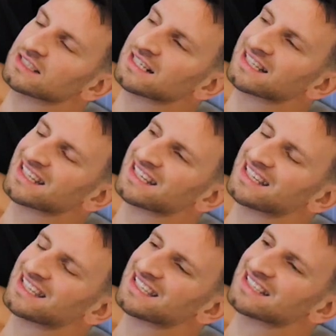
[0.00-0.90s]
I
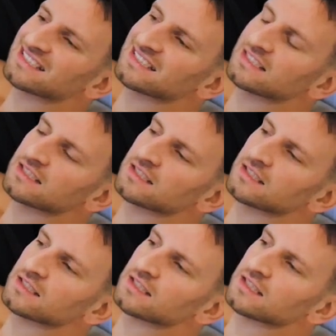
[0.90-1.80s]
think.
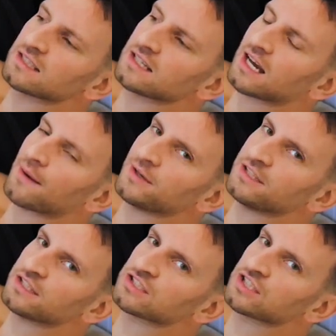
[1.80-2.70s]
I
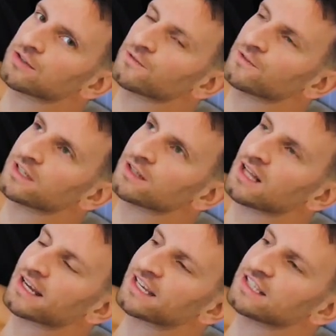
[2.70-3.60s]
mean, you still feel
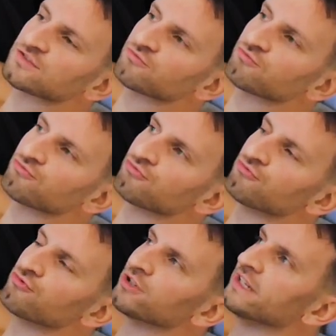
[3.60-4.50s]
like it's
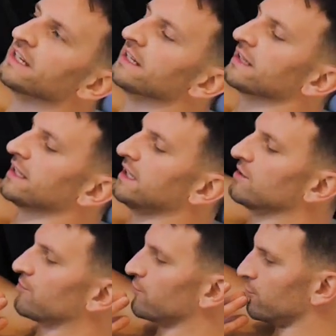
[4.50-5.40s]
really,
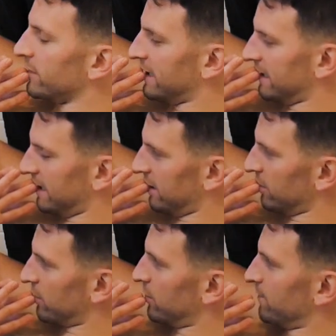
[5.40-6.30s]
really
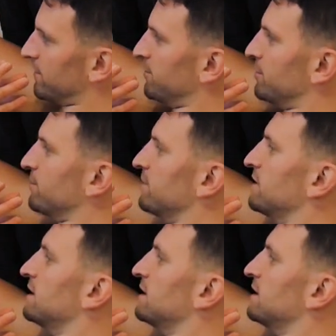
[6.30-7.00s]
uncomfortable,